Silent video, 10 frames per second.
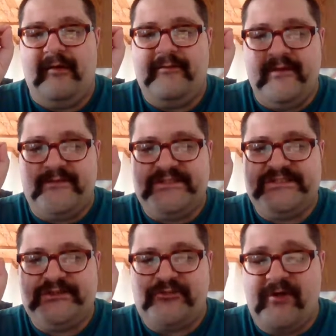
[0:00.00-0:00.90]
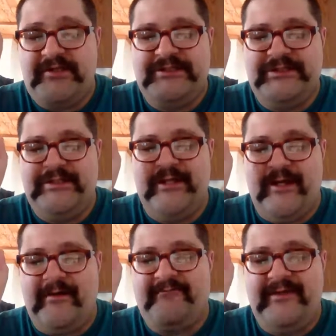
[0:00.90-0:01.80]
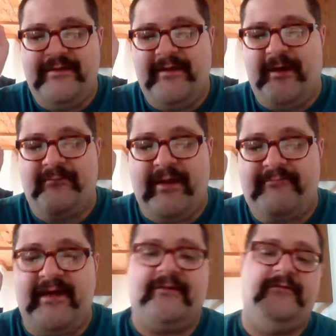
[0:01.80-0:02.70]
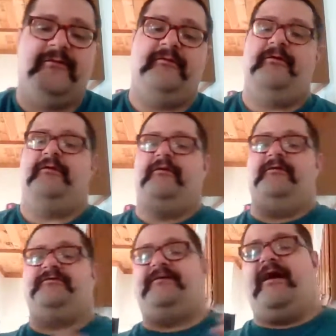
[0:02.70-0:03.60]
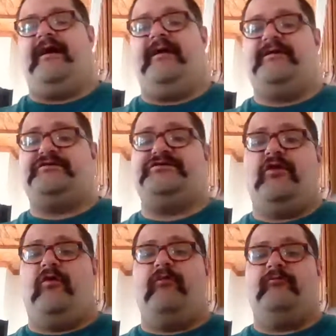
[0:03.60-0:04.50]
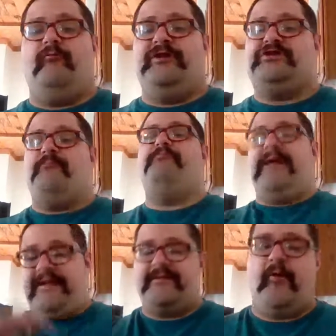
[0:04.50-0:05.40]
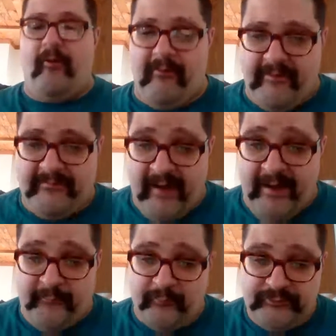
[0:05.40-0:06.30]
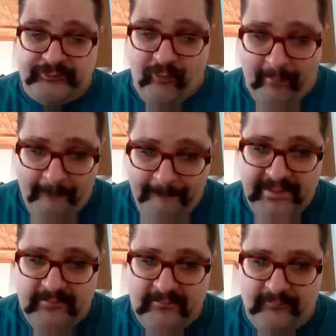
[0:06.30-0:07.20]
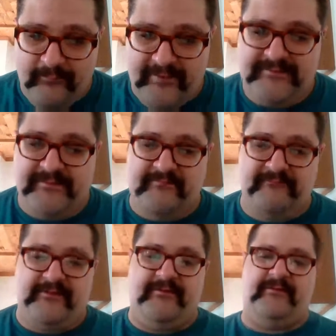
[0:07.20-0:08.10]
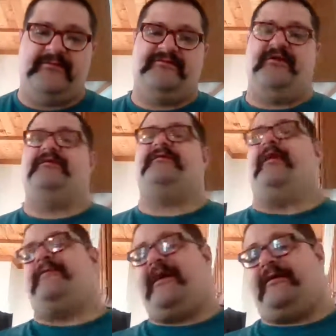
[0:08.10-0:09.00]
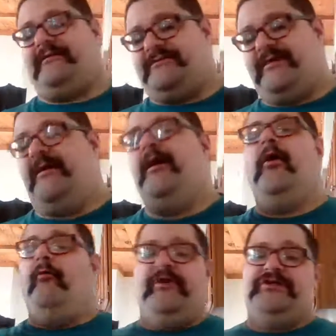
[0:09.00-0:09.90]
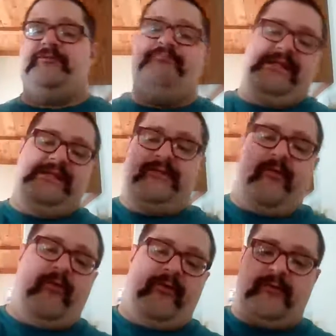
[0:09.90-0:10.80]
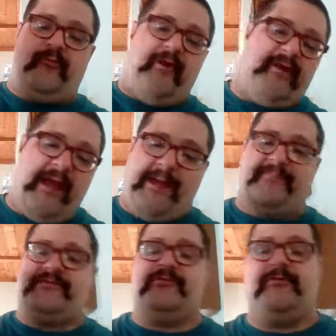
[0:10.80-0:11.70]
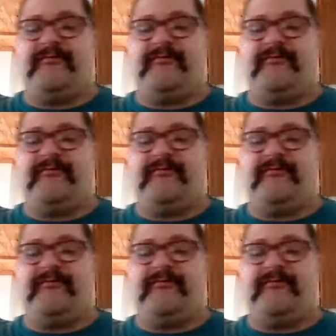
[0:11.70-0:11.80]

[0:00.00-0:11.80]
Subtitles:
the destruction of the economy, I'm not going to say we should pin it all on Donald Trump, the President of the United States, and I'm not going to say we should pin it all on Greg Abbott or